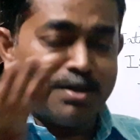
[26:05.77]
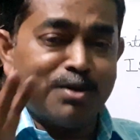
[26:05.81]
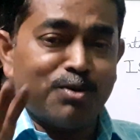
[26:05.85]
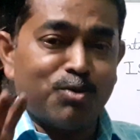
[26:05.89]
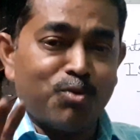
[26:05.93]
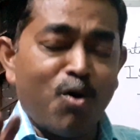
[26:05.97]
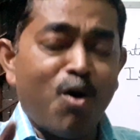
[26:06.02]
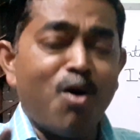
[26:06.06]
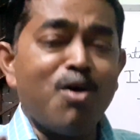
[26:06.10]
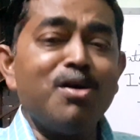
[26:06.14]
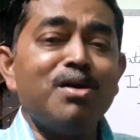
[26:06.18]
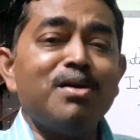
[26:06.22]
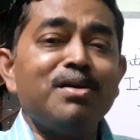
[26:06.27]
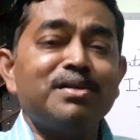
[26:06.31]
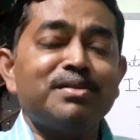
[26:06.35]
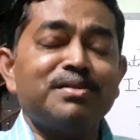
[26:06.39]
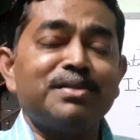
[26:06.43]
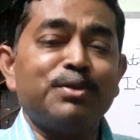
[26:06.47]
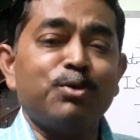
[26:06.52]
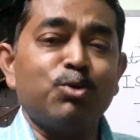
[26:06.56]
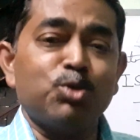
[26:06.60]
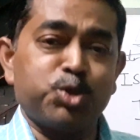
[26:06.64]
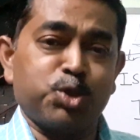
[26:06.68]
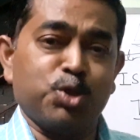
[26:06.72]
wrong
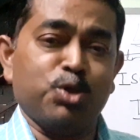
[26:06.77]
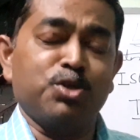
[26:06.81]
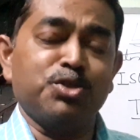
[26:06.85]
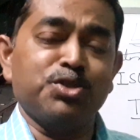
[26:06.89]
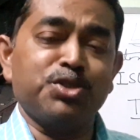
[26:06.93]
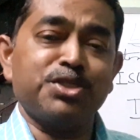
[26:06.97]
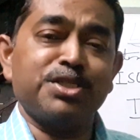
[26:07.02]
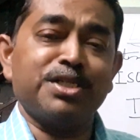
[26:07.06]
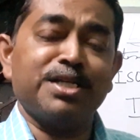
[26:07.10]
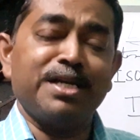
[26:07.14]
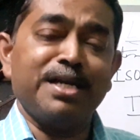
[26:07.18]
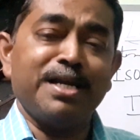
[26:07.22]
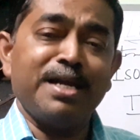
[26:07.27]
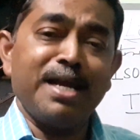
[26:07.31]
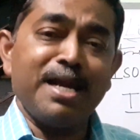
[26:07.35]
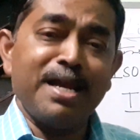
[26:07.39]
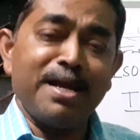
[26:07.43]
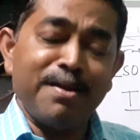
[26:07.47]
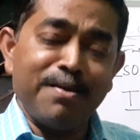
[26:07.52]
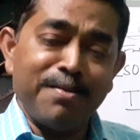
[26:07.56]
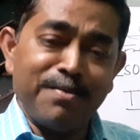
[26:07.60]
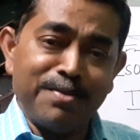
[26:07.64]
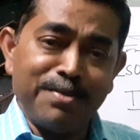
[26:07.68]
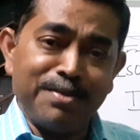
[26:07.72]
notions
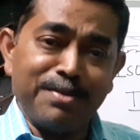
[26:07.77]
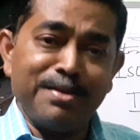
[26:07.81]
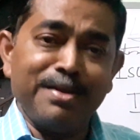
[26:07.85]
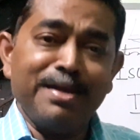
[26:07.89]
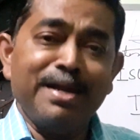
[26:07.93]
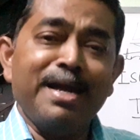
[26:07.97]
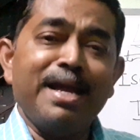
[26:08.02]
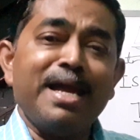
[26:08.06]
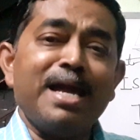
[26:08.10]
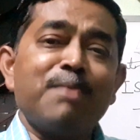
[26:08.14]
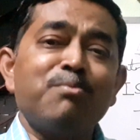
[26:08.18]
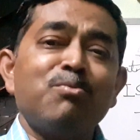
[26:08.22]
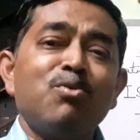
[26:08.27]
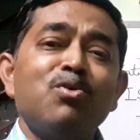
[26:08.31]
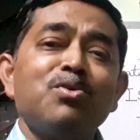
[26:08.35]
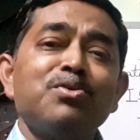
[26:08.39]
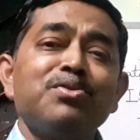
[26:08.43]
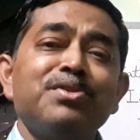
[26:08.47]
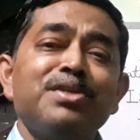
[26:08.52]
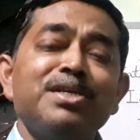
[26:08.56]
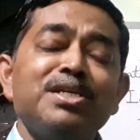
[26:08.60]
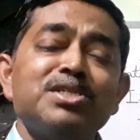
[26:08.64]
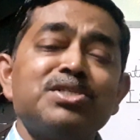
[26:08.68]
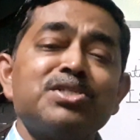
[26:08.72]

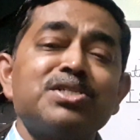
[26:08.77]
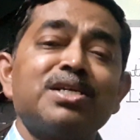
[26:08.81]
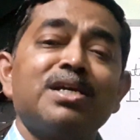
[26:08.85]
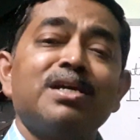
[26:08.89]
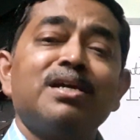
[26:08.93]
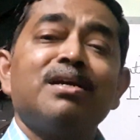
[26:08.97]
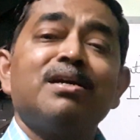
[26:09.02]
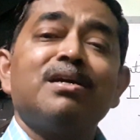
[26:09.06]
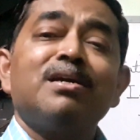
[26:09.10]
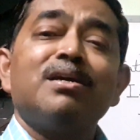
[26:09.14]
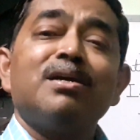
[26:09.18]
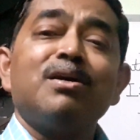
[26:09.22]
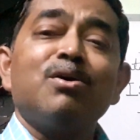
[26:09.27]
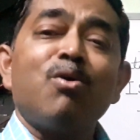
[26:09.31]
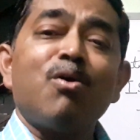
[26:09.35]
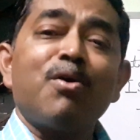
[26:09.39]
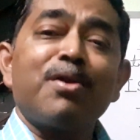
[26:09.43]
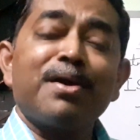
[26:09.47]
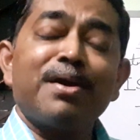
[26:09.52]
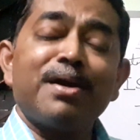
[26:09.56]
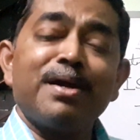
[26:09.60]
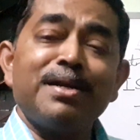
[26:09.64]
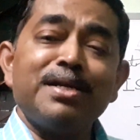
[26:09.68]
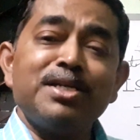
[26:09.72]
among these
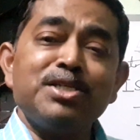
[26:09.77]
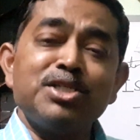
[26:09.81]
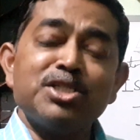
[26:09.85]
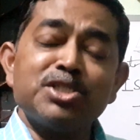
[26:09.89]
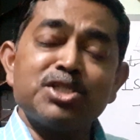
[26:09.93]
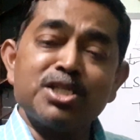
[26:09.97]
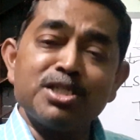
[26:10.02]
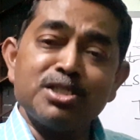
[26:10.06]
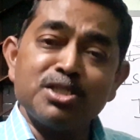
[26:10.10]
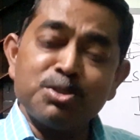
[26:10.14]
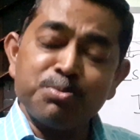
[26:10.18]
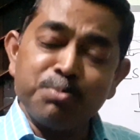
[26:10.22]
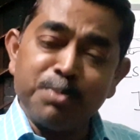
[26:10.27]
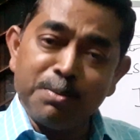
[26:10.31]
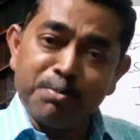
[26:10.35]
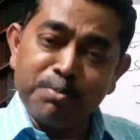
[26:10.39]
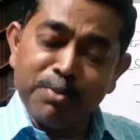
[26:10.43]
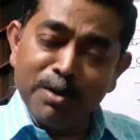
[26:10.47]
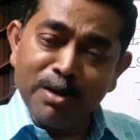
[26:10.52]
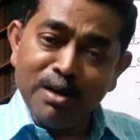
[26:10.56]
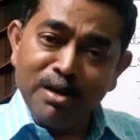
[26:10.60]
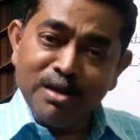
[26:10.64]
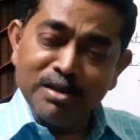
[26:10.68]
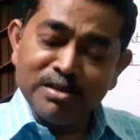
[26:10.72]
organizations
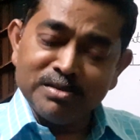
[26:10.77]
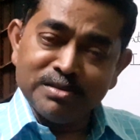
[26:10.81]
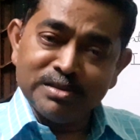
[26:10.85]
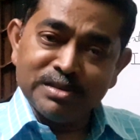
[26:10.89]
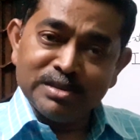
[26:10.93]
people,